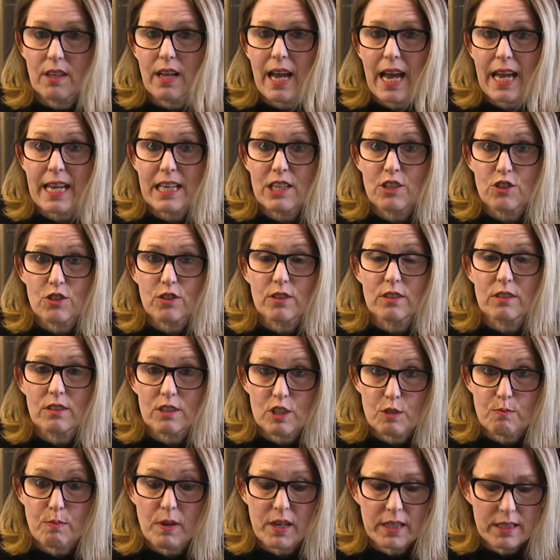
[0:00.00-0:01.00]
Asian
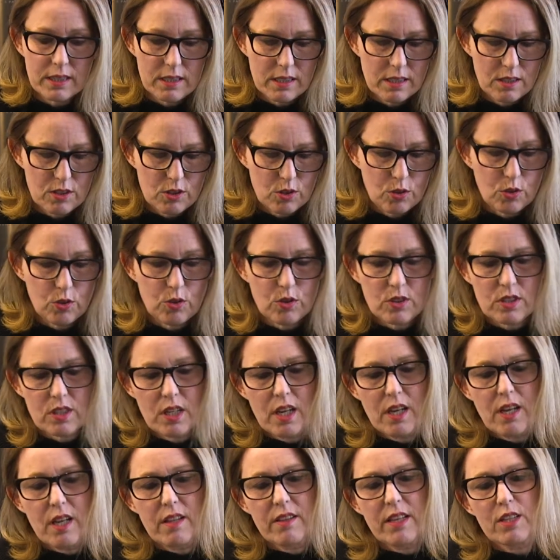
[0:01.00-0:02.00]
spicy sauce.
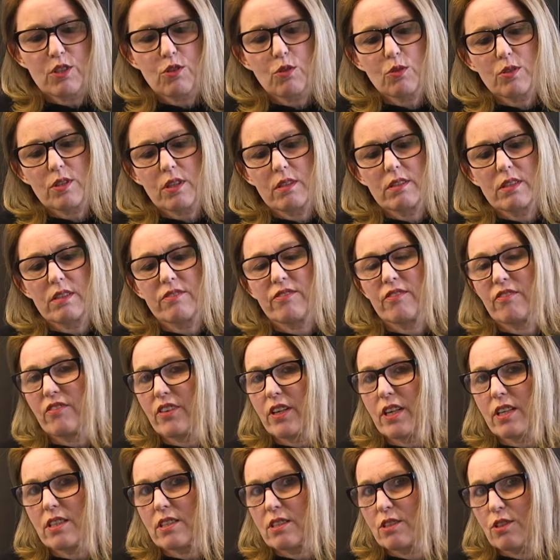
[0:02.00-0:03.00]
There's also different
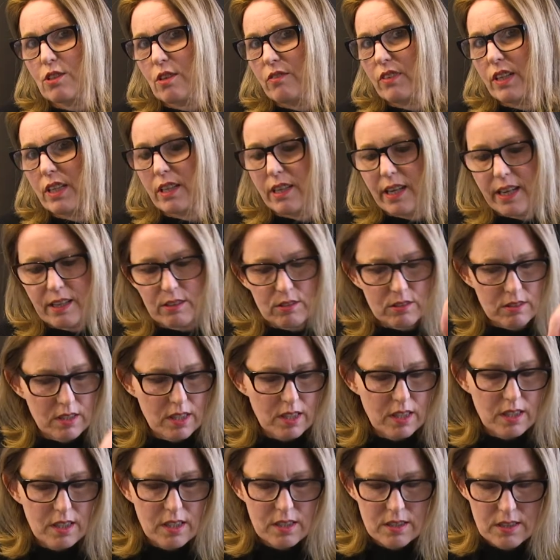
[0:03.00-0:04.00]
versions of it now,
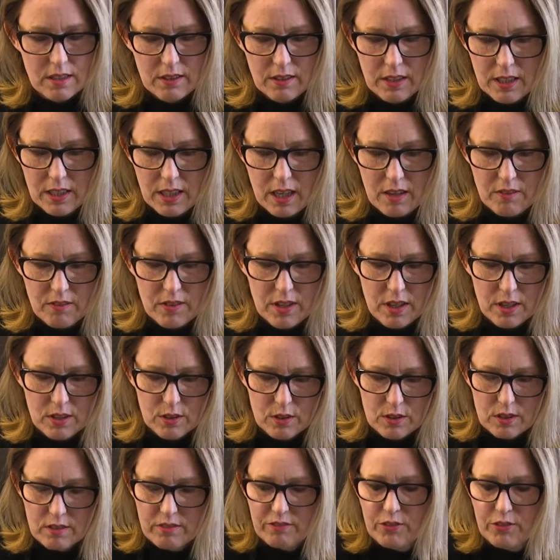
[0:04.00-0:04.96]
so you can have those.